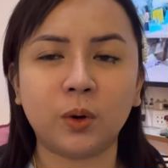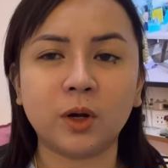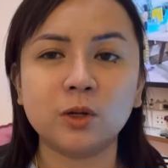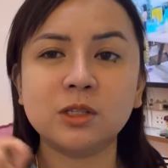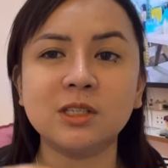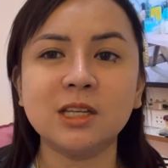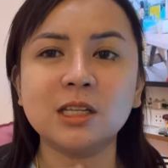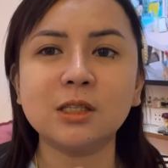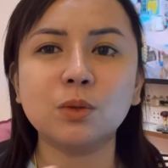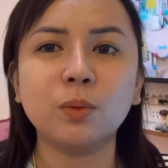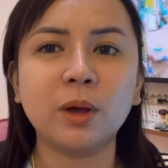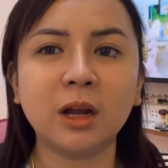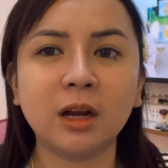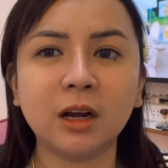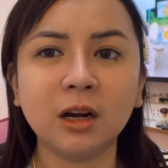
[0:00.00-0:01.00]
Because that's
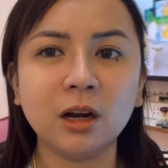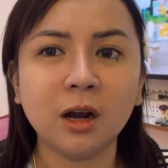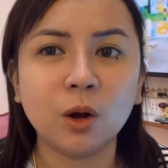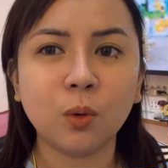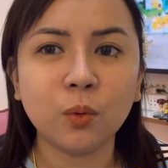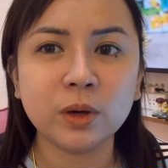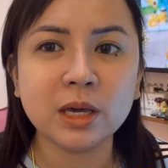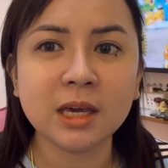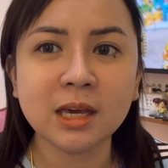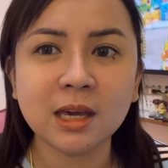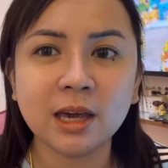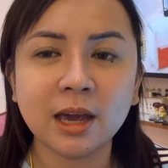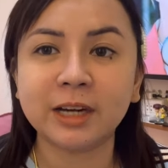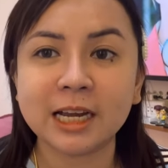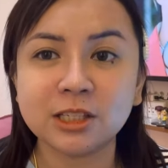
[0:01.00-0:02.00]
where we
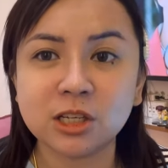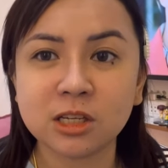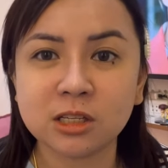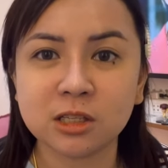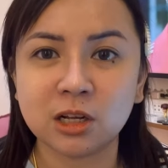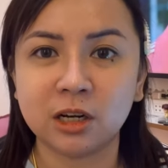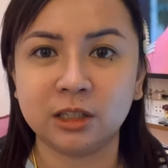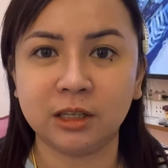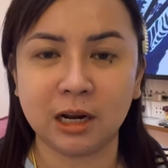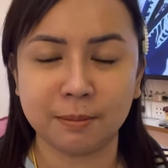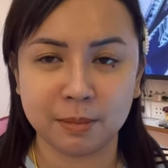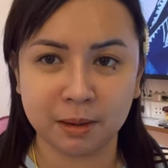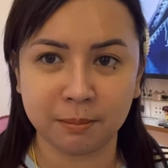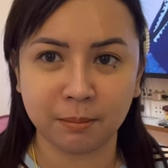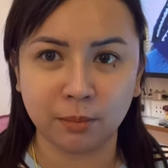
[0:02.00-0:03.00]
registered,
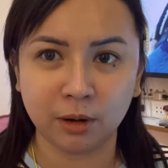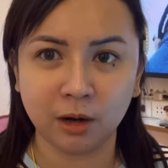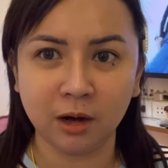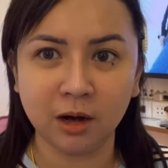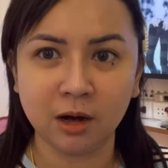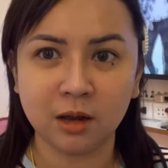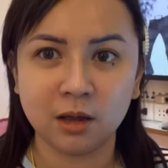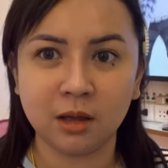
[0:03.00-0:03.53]
remember?